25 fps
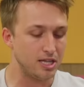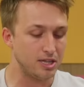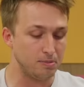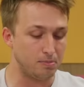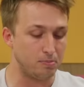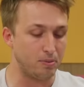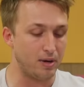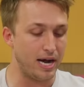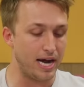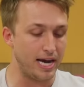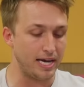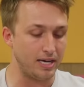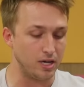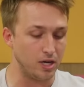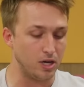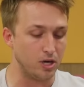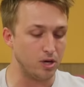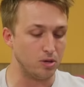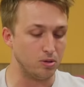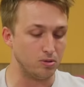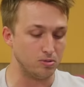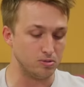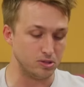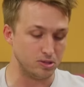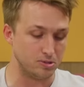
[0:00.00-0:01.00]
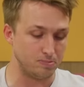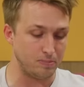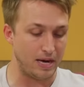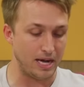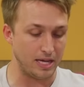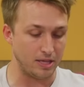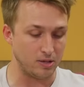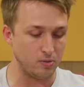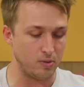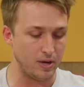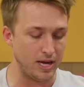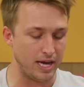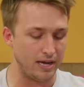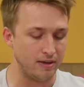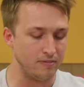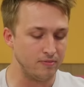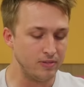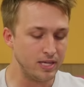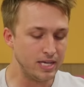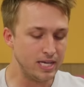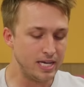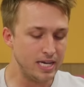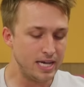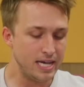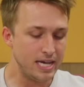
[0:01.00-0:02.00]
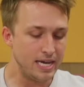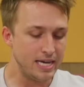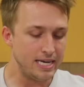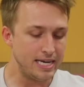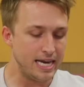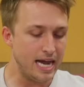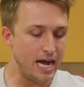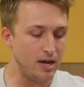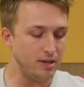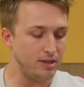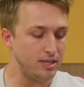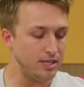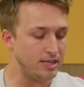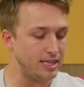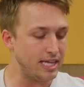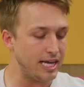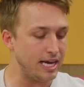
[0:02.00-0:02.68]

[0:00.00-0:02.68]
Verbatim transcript: The bride owns, by the way. Now that